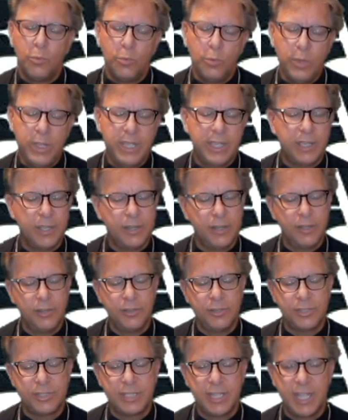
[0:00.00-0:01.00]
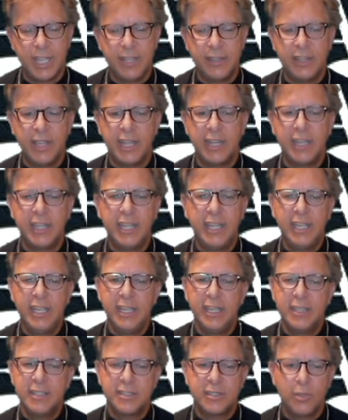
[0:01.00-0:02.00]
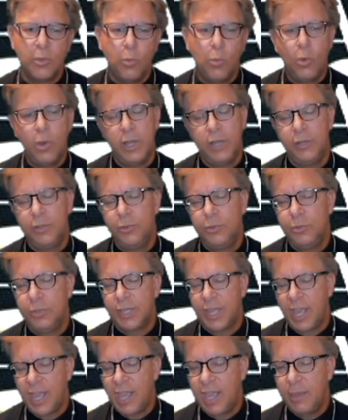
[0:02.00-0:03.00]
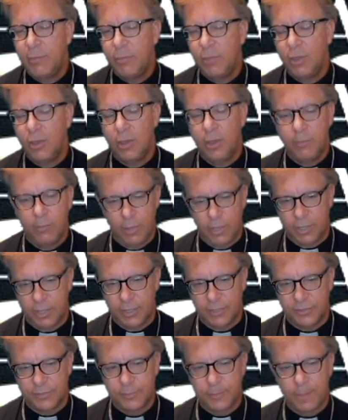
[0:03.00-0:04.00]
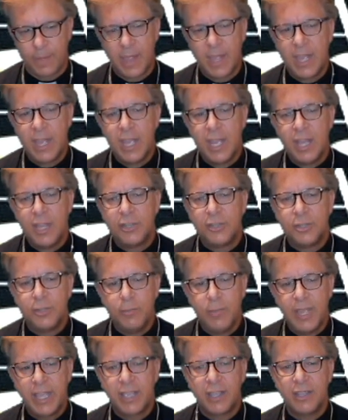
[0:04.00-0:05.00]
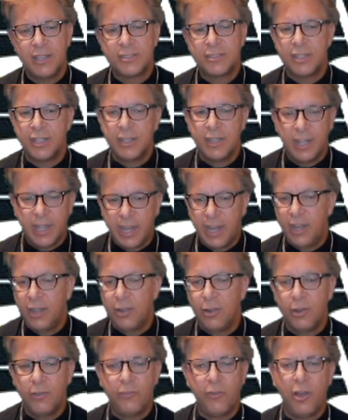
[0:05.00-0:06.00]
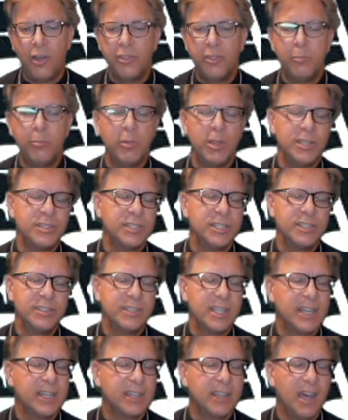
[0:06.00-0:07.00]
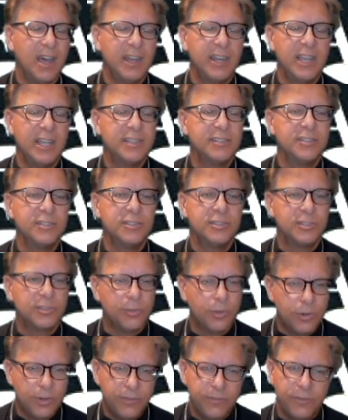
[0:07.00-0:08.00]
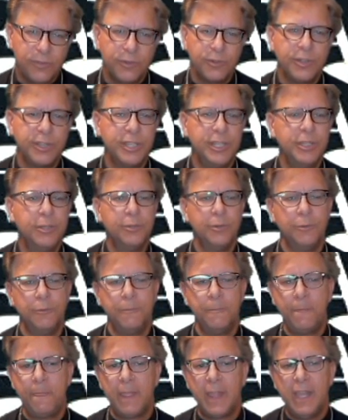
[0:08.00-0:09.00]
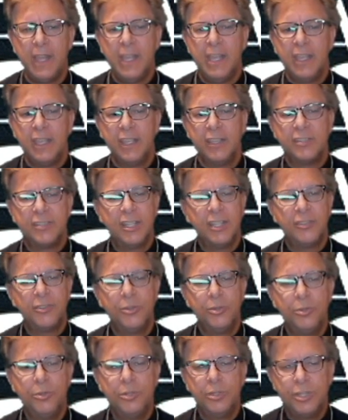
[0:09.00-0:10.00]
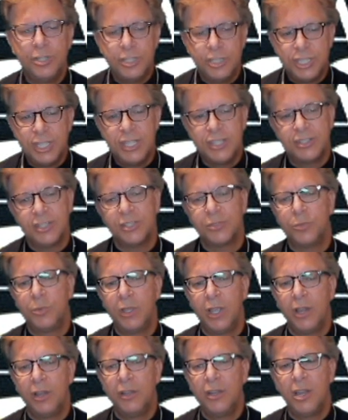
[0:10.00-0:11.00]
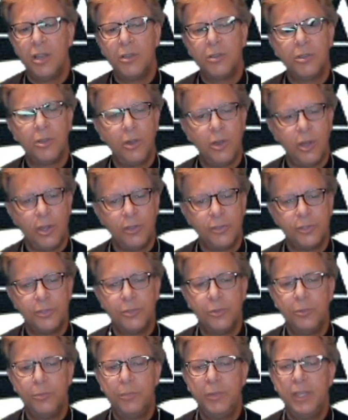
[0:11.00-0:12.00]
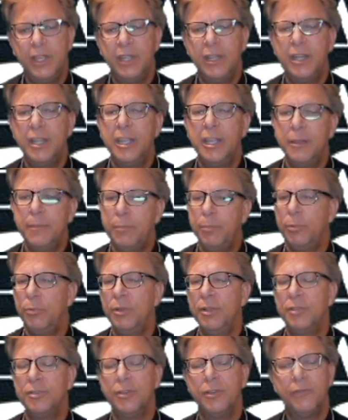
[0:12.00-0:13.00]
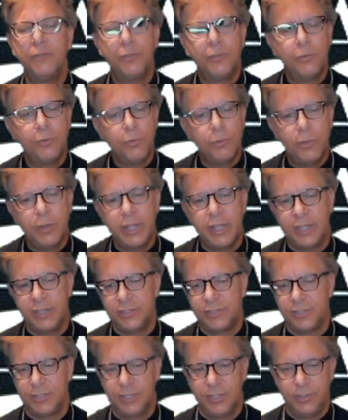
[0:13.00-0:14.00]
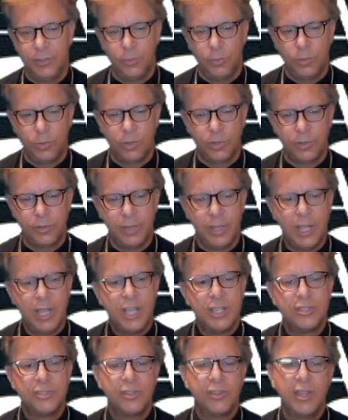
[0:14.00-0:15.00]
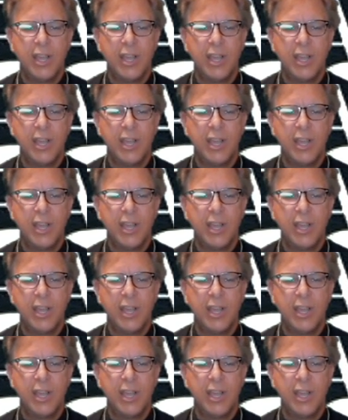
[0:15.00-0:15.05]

we can understand that he is the one who came among us to make us an heir of all the blessings that God has in store for you. You see, through Jesus, we are now called to be an imprint of grace in the world so